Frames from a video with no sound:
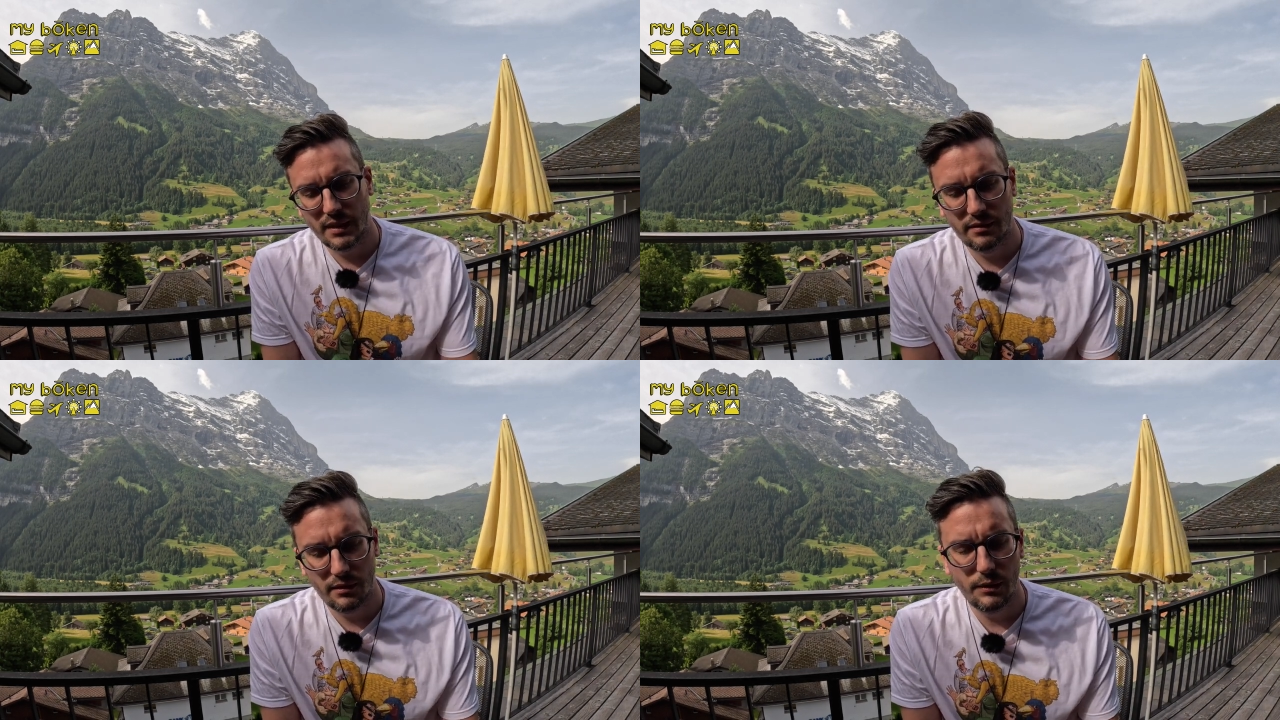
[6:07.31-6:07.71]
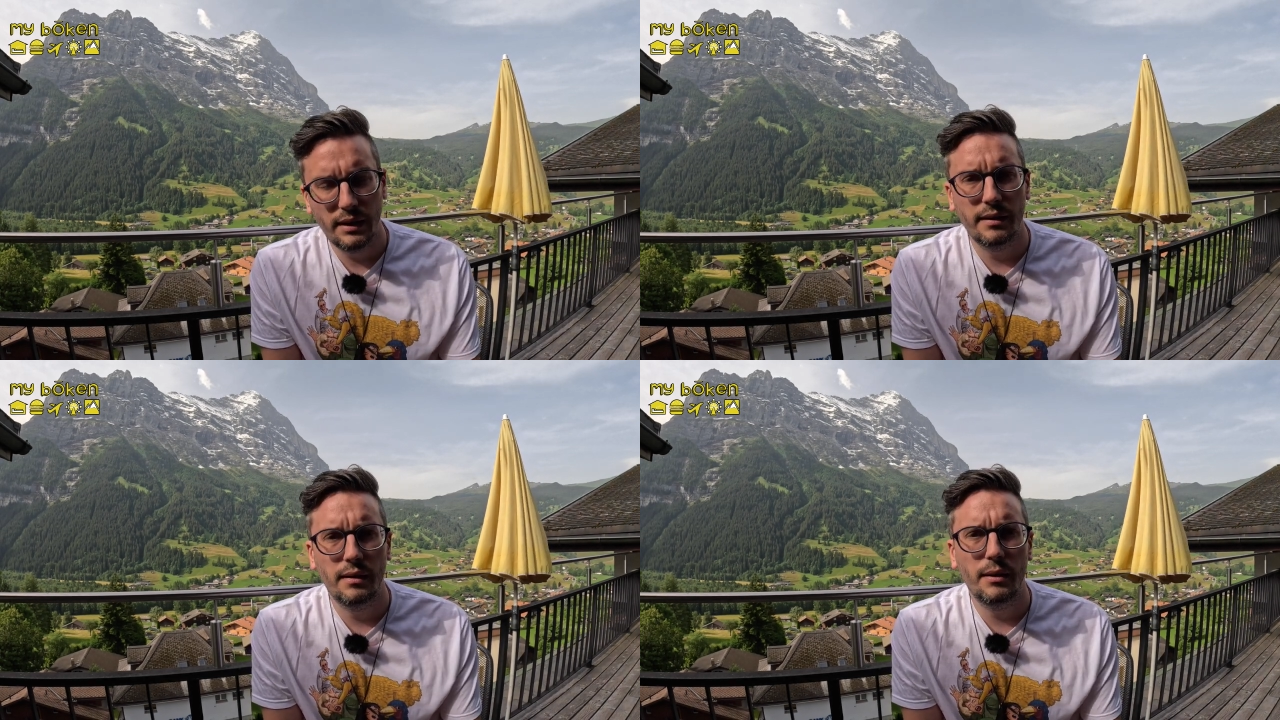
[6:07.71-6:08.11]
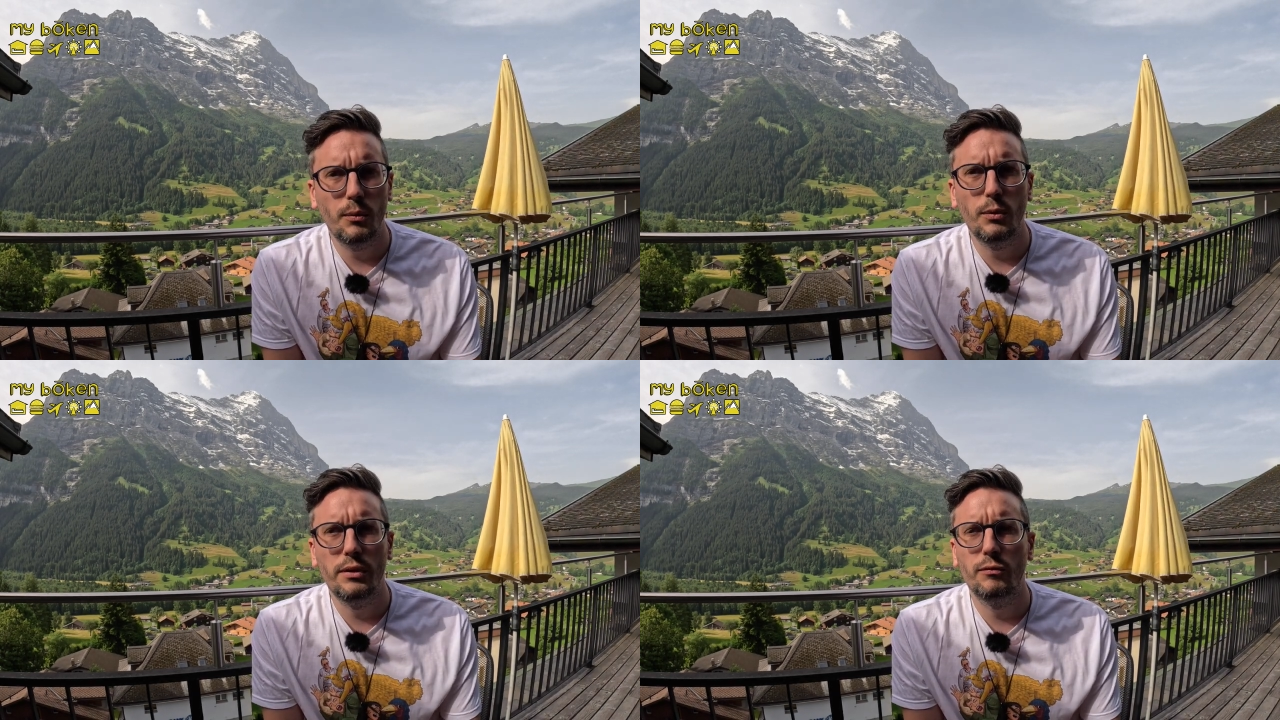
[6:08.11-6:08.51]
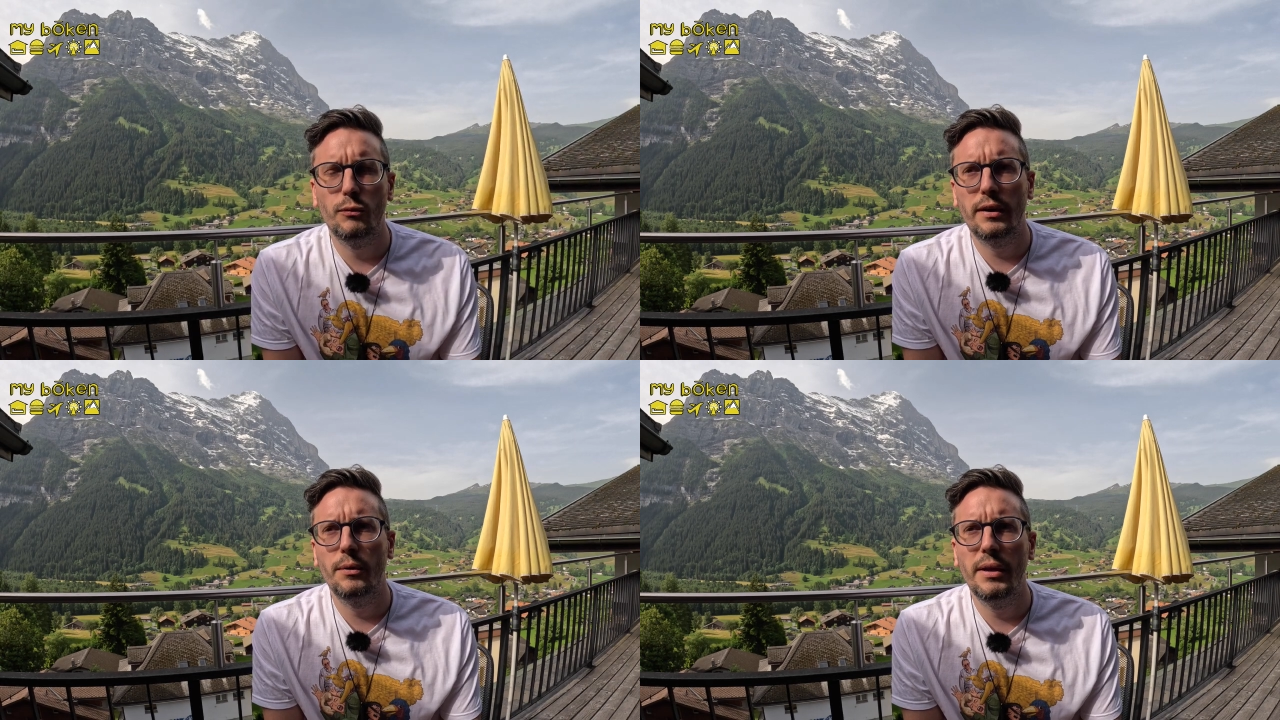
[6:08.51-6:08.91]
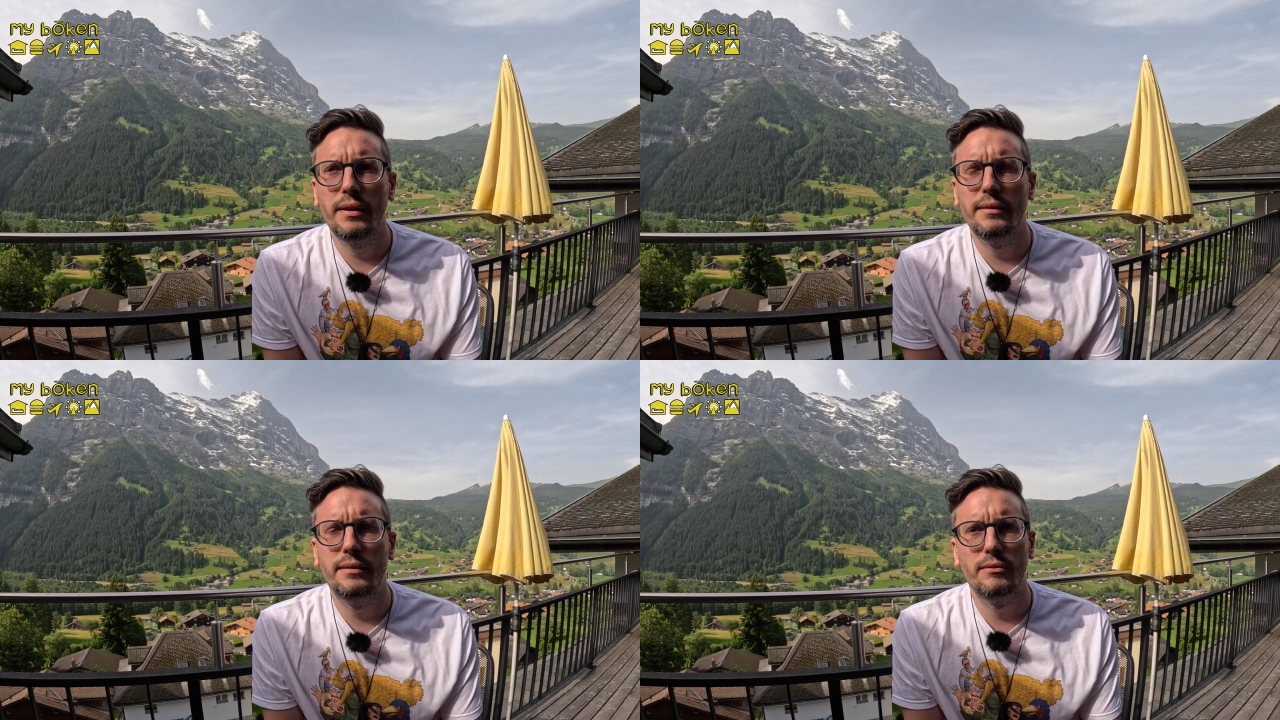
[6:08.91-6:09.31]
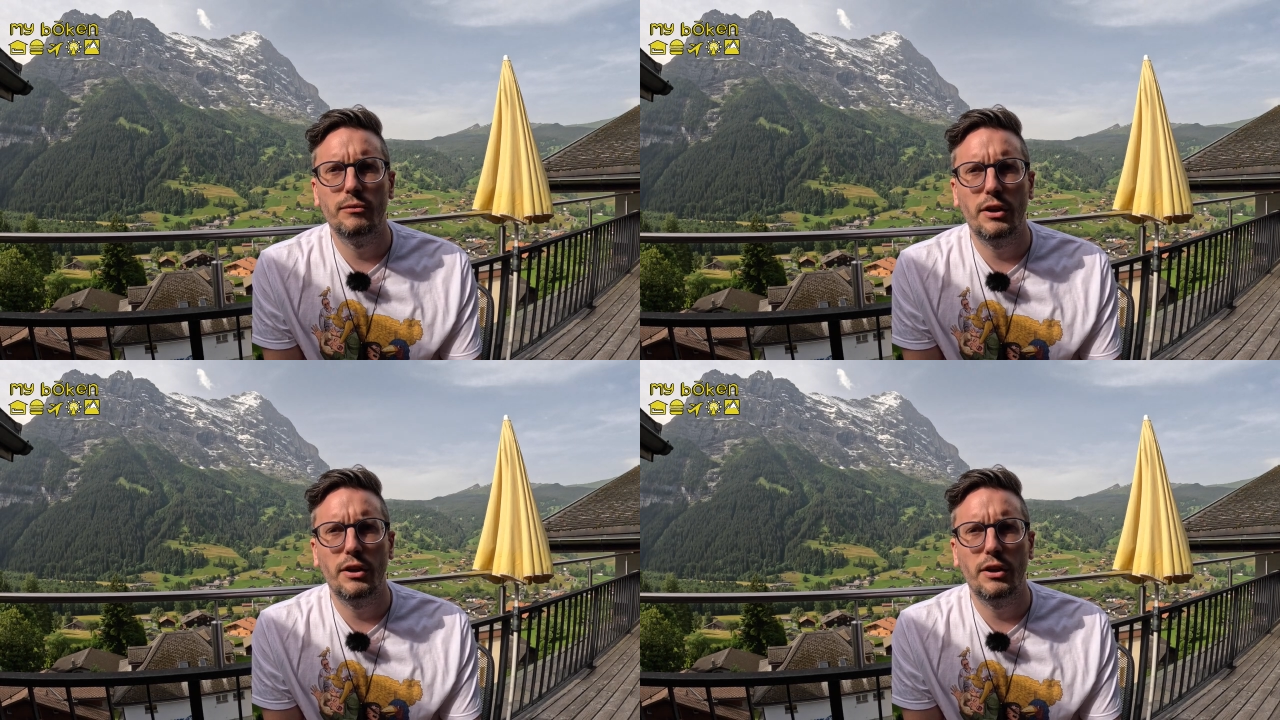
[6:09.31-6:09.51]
So yeah, I wouldn't recommend